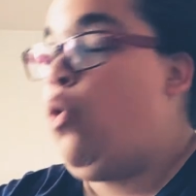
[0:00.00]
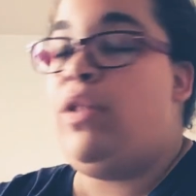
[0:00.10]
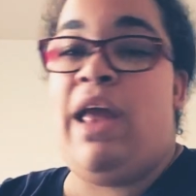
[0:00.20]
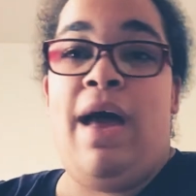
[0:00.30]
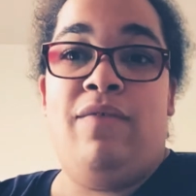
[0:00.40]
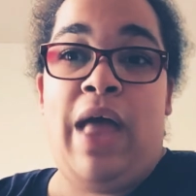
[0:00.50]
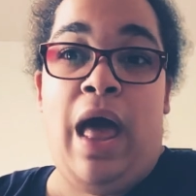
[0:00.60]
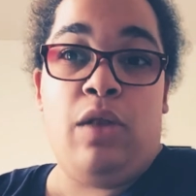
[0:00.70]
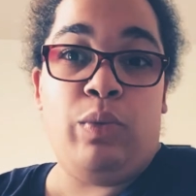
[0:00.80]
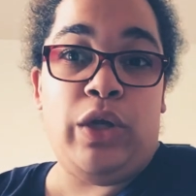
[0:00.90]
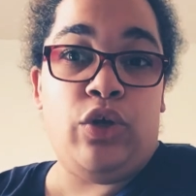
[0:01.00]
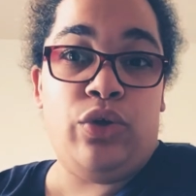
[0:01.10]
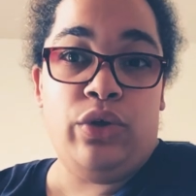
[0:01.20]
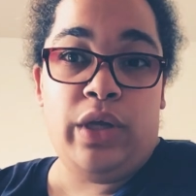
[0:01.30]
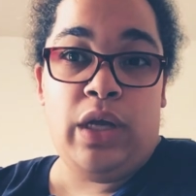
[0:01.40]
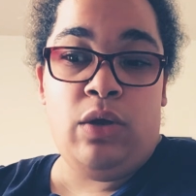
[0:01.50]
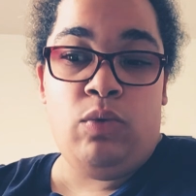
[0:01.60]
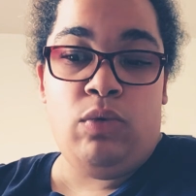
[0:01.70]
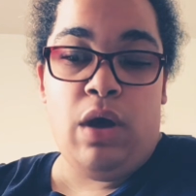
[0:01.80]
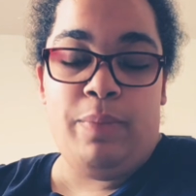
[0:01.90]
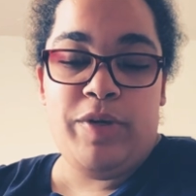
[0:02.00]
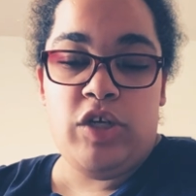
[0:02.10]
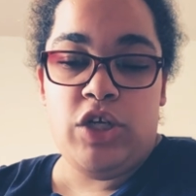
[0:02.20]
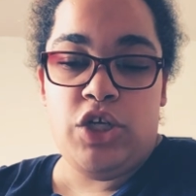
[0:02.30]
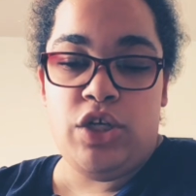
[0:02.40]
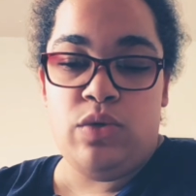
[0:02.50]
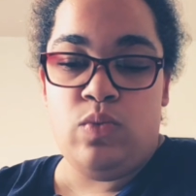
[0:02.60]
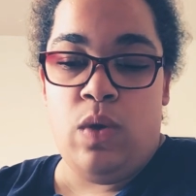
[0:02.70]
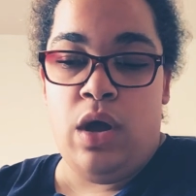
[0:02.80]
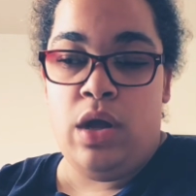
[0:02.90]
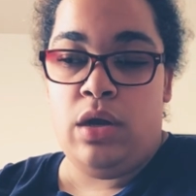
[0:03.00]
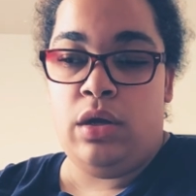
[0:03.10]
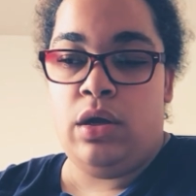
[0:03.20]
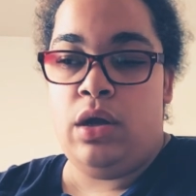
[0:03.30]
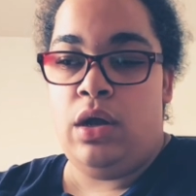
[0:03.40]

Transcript: Oh, they have the Halloween cookie competition one.